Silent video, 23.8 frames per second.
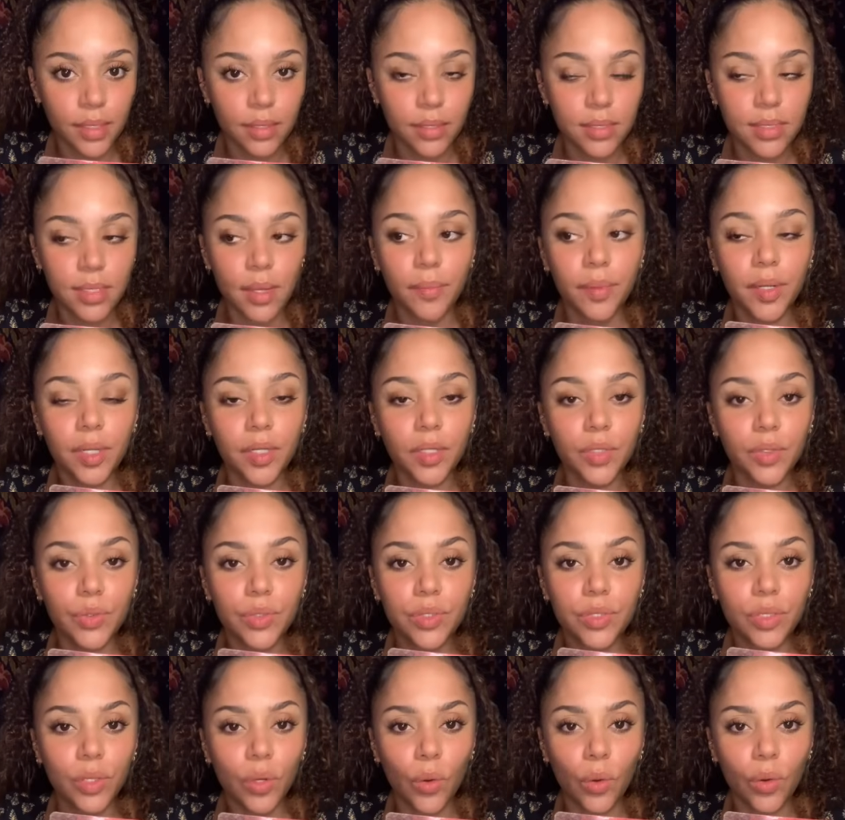Somebody used
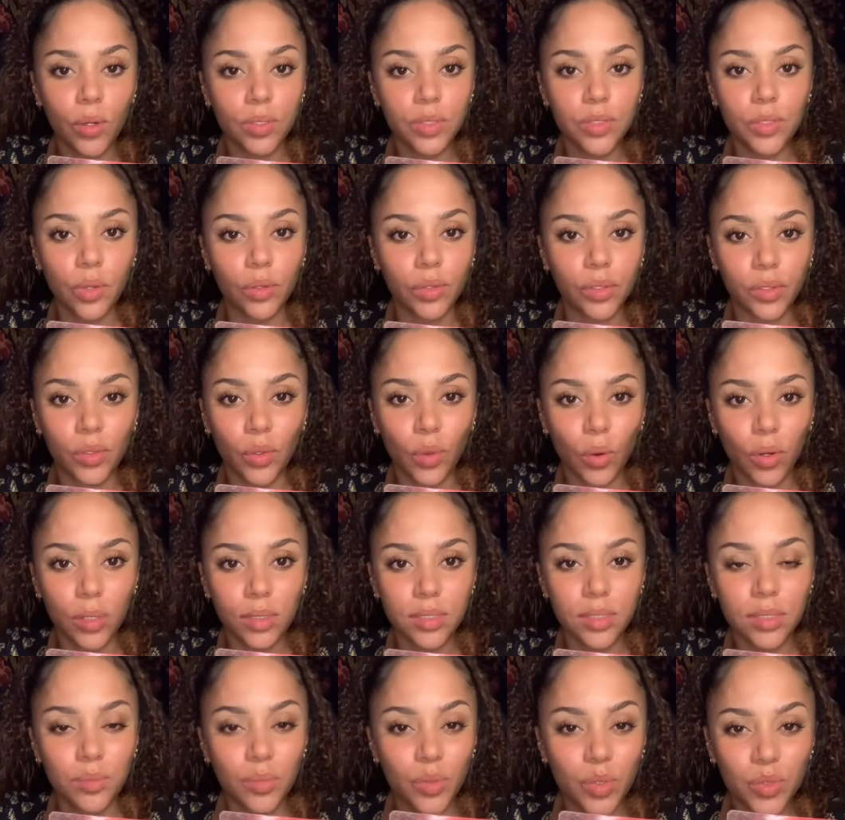the courts or the
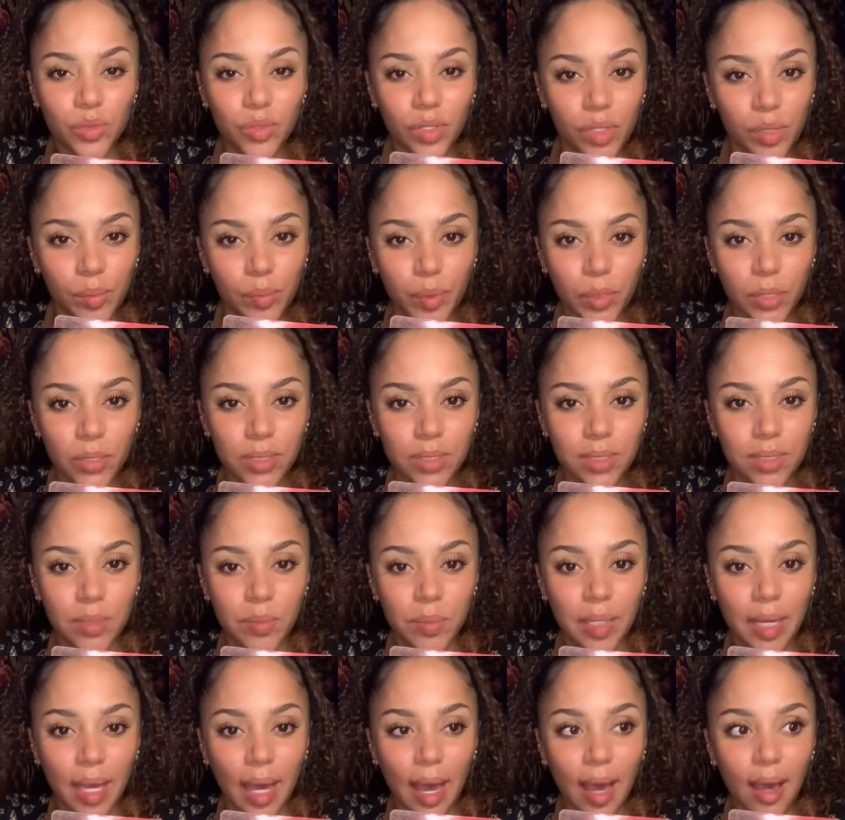courts moved on a person's
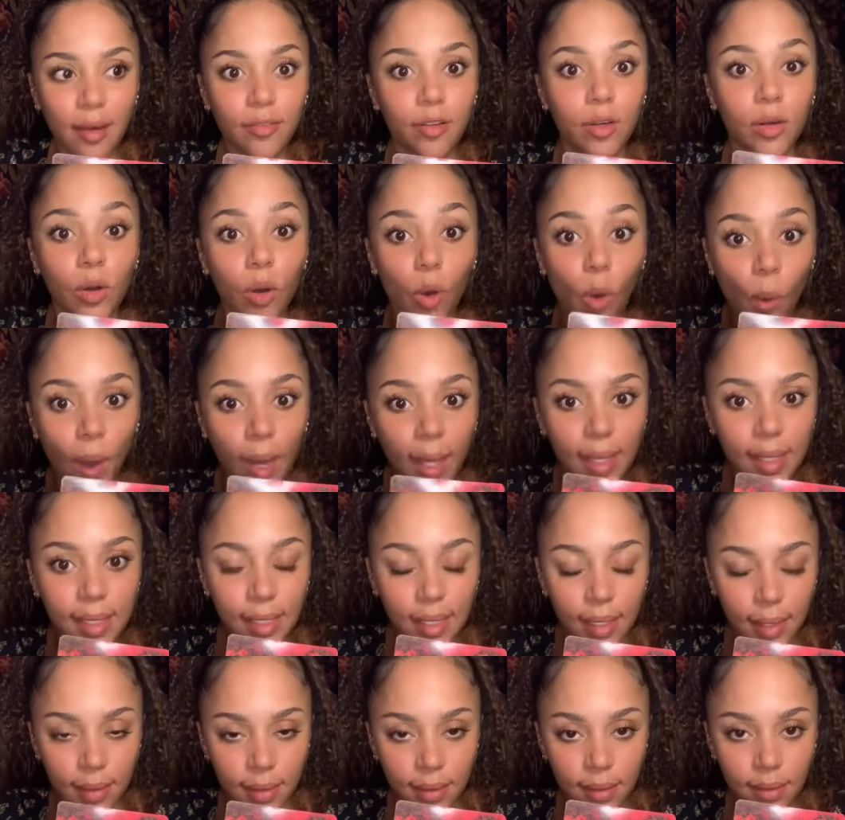behalf
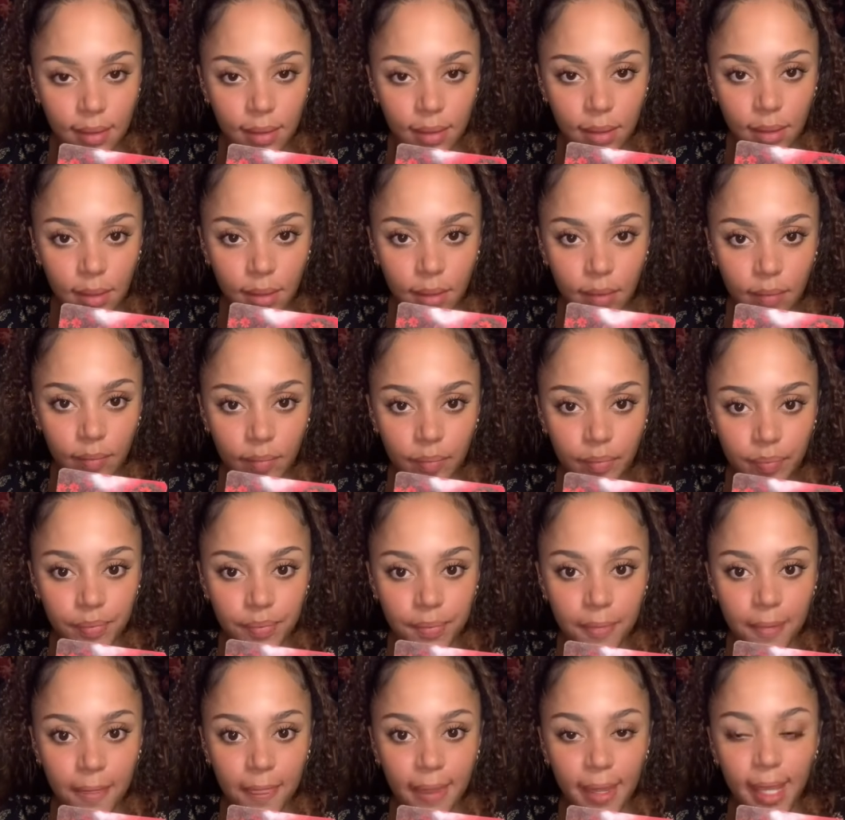quickly
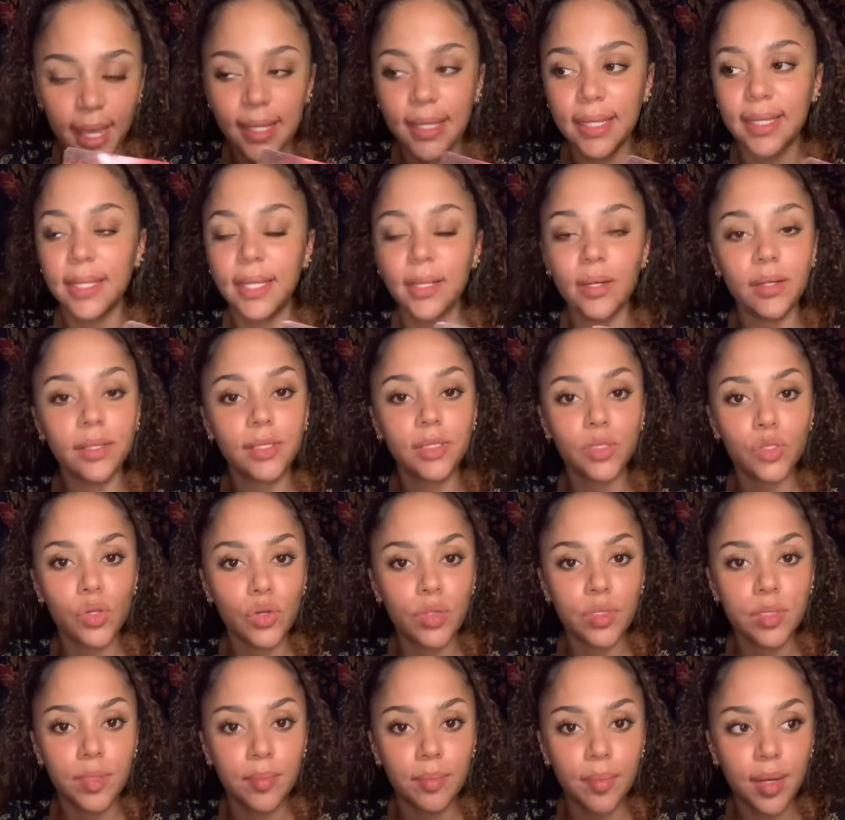it literally took
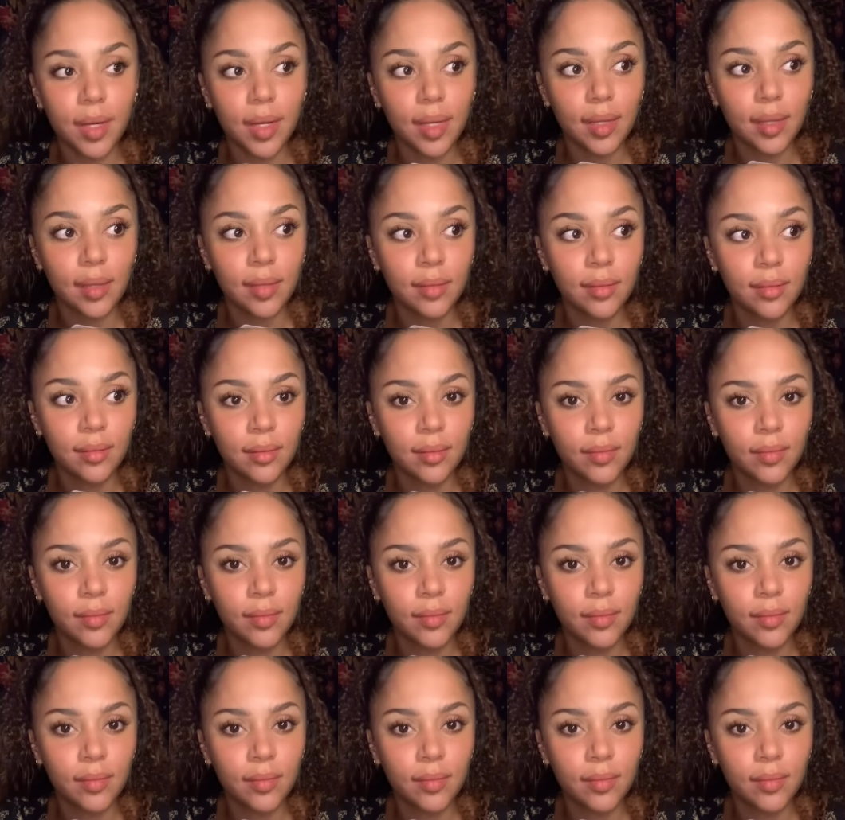somebody,